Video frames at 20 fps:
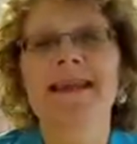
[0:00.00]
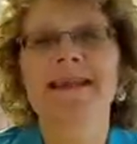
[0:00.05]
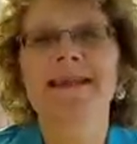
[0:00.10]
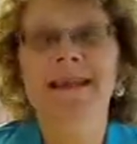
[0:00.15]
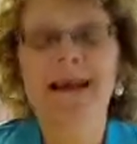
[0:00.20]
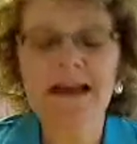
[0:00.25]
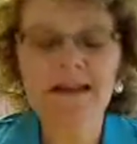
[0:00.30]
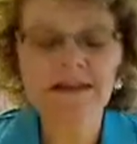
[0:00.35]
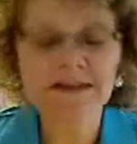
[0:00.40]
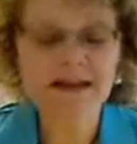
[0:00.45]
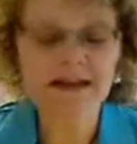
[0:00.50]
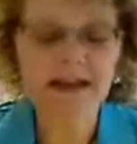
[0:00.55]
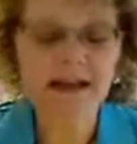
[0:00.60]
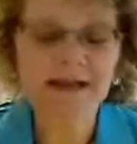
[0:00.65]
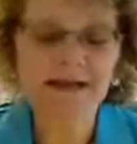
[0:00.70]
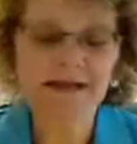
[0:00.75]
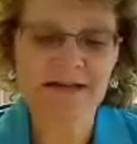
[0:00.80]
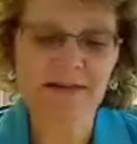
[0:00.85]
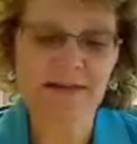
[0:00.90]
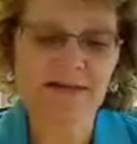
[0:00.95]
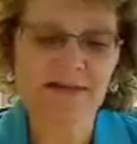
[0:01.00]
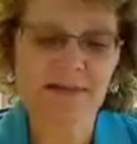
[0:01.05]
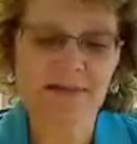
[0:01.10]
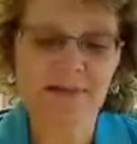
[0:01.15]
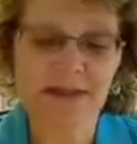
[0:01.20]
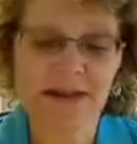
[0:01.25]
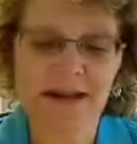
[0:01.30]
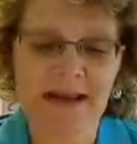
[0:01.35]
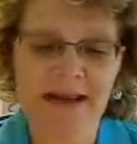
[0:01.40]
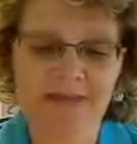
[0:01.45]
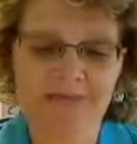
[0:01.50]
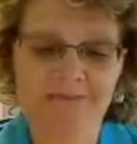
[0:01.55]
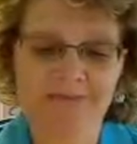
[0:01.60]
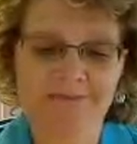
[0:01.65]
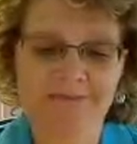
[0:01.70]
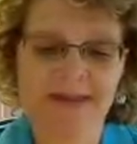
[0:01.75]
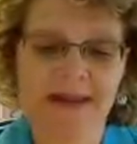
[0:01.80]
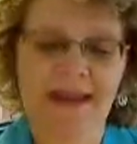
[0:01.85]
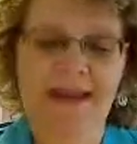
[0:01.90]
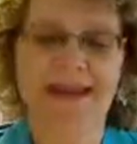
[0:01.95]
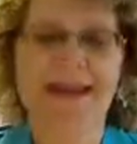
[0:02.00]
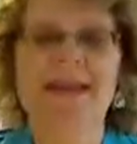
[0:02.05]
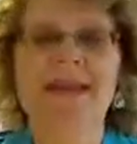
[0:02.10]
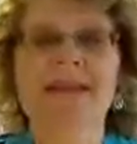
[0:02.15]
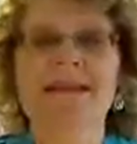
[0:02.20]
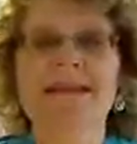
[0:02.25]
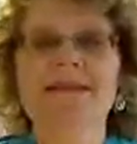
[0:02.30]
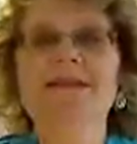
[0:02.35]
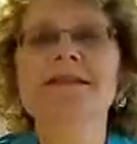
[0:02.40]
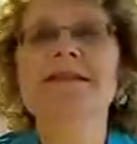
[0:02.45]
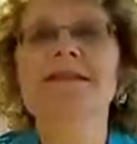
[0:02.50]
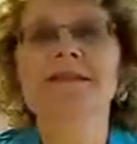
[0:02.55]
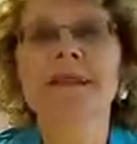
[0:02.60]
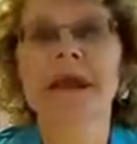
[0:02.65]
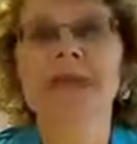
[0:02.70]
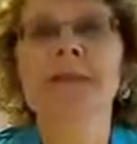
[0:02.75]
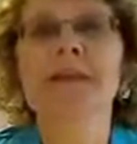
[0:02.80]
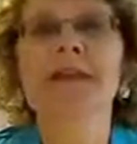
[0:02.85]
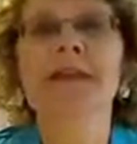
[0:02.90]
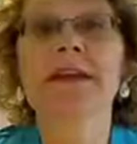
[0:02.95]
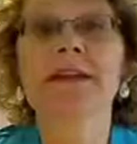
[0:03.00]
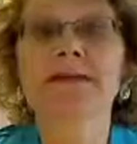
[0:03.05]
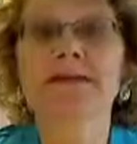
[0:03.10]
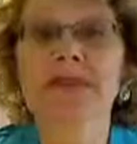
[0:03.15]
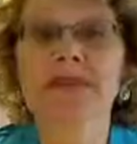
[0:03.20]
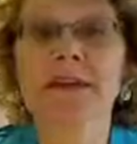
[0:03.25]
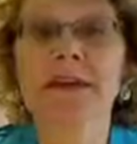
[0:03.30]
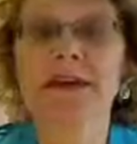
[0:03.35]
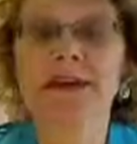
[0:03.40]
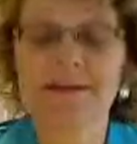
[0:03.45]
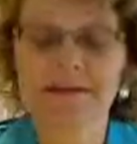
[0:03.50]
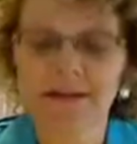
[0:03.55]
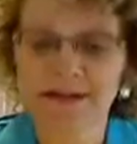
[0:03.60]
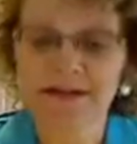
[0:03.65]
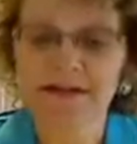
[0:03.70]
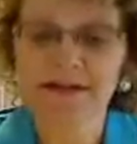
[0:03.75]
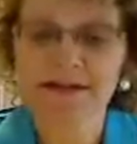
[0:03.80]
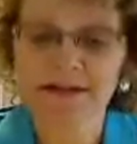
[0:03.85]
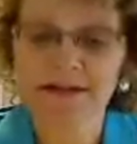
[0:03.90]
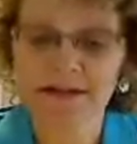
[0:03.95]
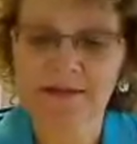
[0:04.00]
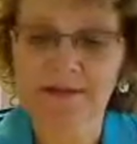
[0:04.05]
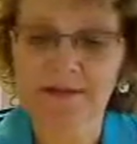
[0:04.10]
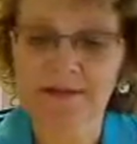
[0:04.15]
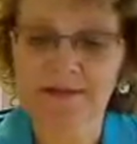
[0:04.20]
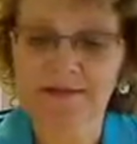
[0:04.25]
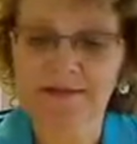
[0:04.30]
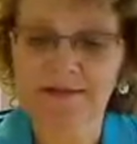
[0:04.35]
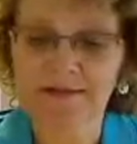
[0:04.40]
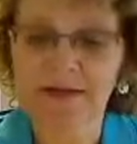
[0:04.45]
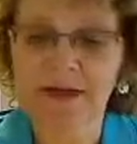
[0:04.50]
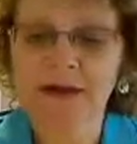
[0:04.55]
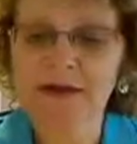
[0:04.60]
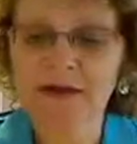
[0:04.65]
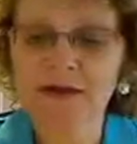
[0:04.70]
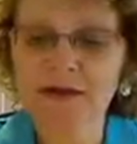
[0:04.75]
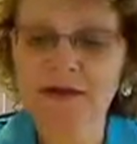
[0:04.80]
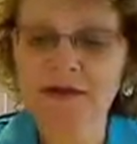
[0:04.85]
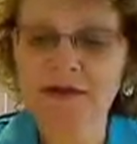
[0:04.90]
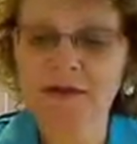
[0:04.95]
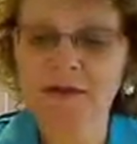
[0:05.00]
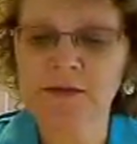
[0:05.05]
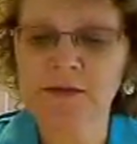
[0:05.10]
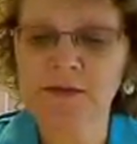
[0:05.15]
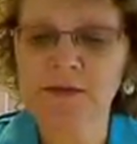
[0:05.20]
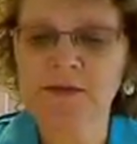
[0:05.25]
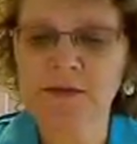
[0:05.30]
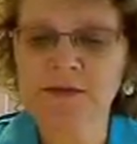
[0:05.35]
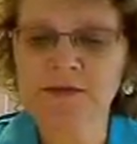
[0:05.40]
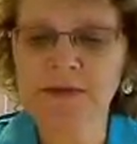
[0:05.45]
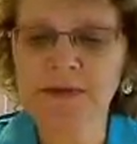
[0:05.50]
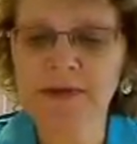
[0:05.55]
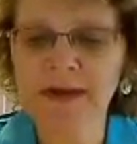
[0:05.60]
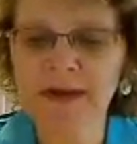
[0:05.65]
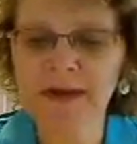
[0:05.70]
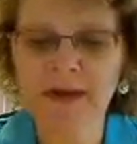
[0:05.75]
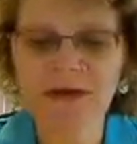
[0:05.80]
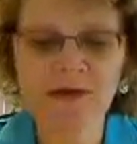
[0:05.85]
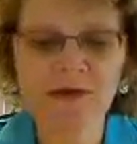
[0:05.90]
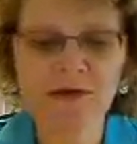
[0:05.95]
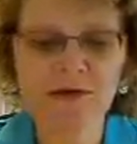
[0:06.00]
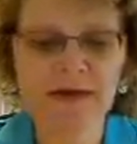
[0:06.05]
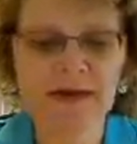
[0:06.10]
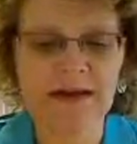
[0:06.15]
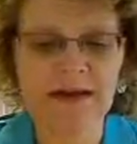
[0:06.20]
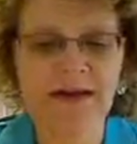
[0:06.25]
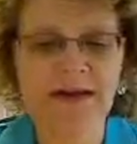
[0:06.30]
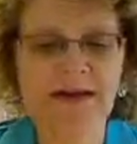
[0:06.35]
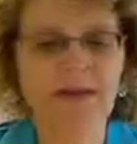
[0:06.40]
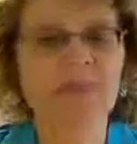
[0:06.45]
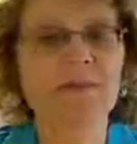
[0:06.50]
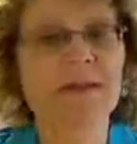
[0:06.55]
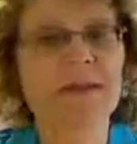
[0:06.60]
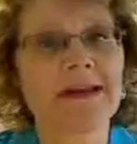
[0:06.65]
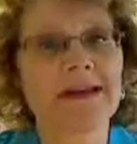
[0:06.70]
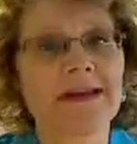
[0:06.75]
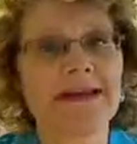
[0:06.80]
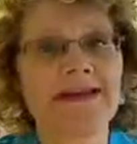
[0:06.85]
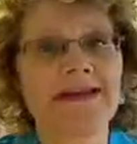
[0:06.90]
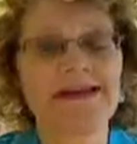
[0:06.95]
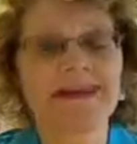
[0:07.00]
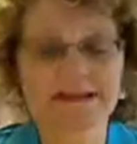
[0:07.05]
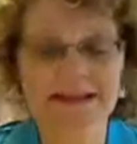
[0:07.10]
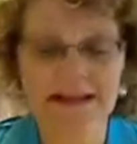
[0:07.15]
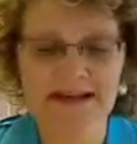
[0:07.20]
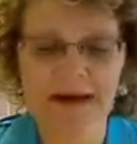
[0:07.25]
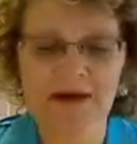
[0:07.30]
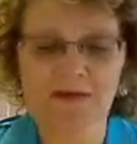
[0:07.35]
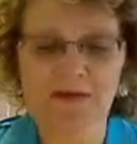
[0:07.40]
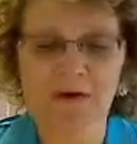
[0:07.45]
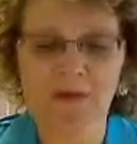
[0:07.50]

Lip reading: The customized literature plan. This assignment is really very simple. You determine which plan you need to complete the state